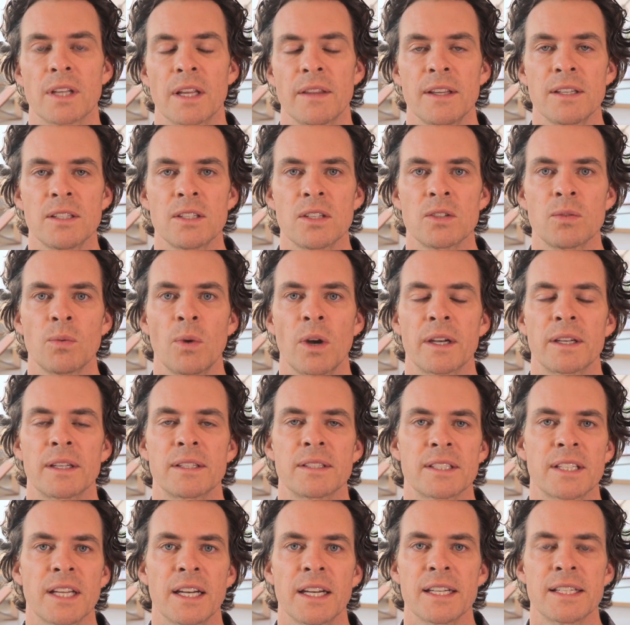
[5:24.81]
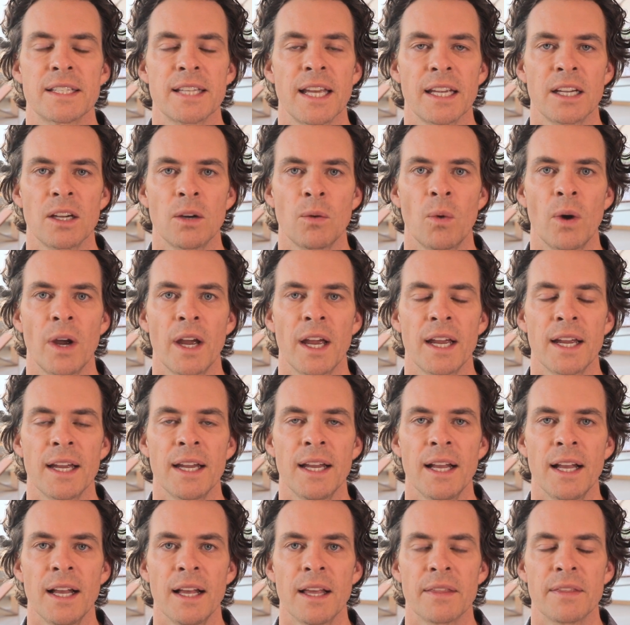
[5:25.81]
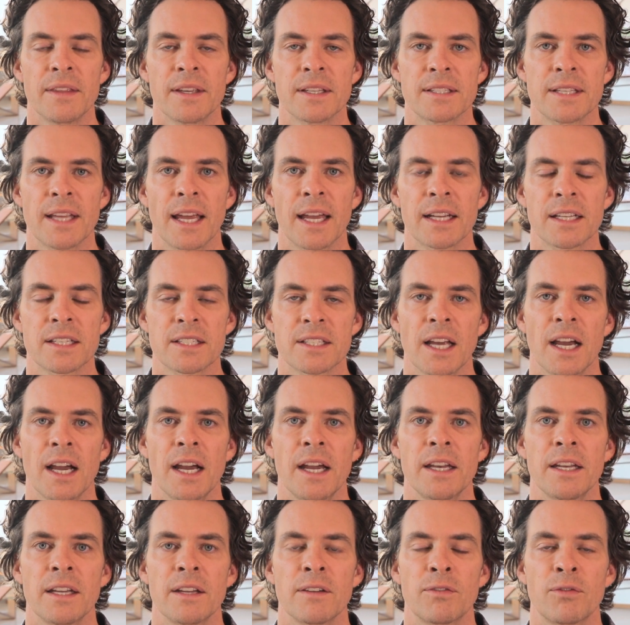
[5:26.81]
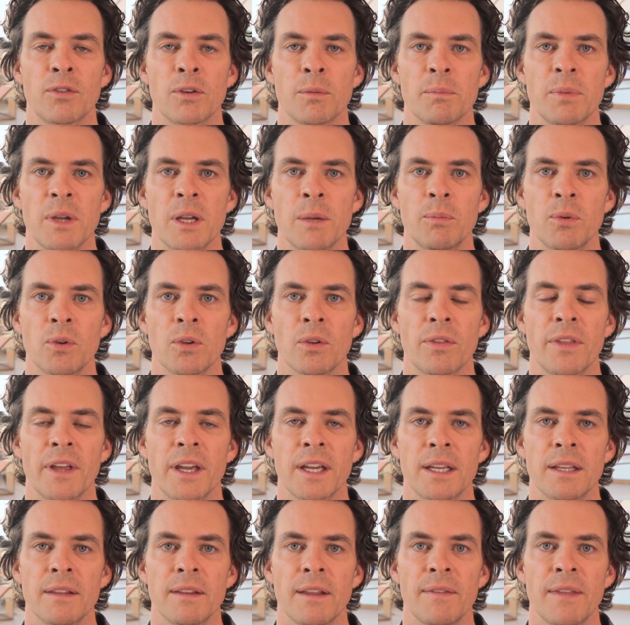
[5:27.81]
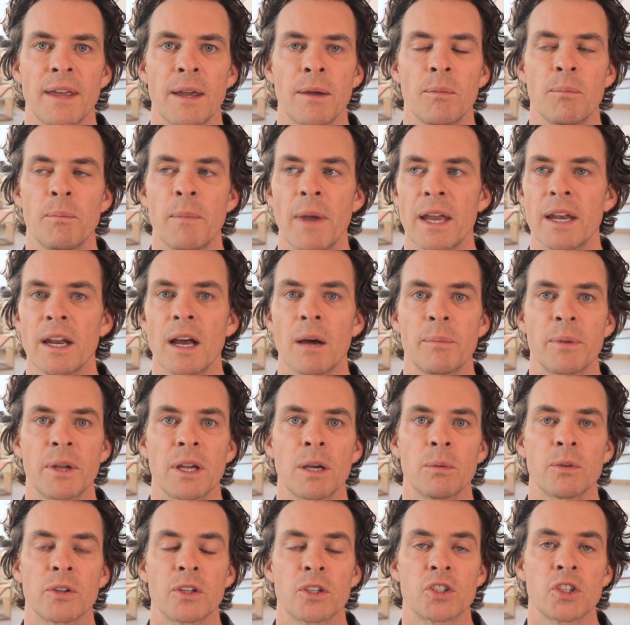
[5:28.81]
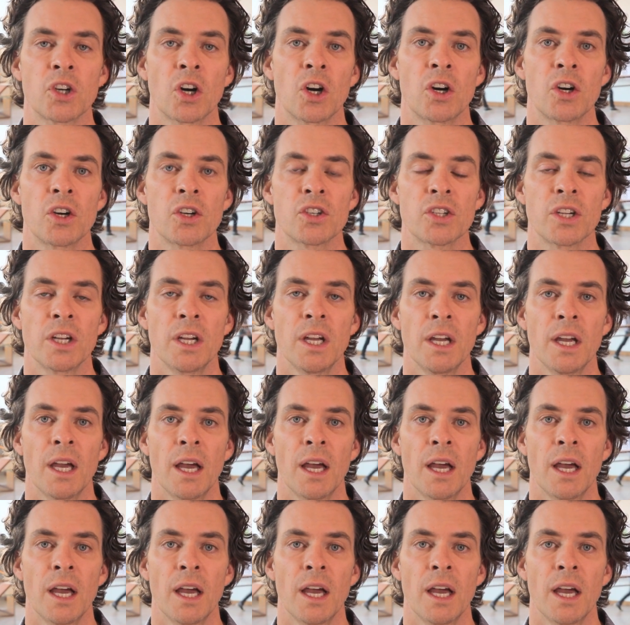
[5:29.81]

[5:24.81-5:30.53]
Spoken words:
And this is what is going to take away this anxiety from people thinking that they may not be able to charge